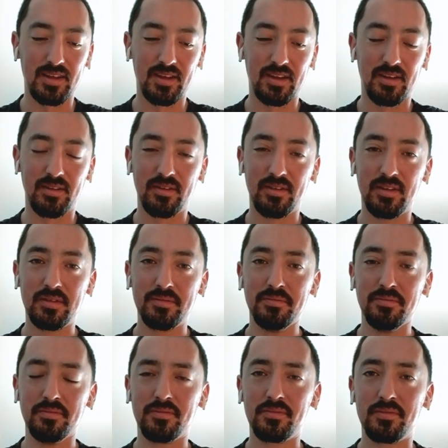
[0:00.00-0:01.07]
And
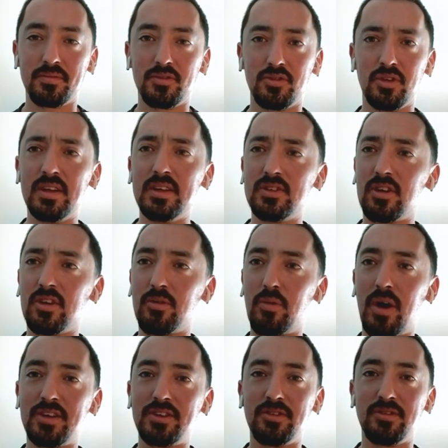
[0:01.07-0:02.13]
so then I started
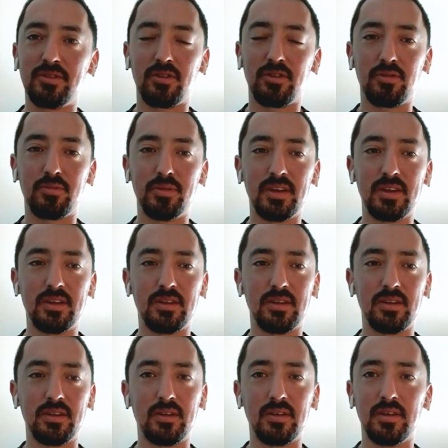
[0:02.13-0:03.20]
watching him a little bit
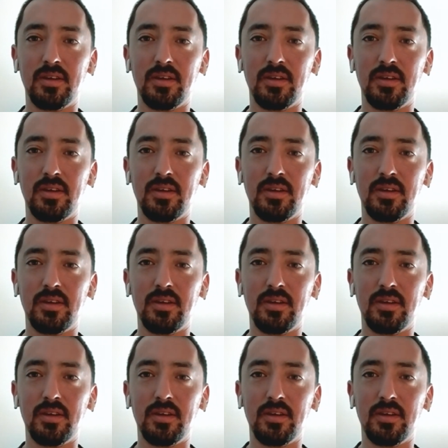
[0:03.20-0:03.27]
and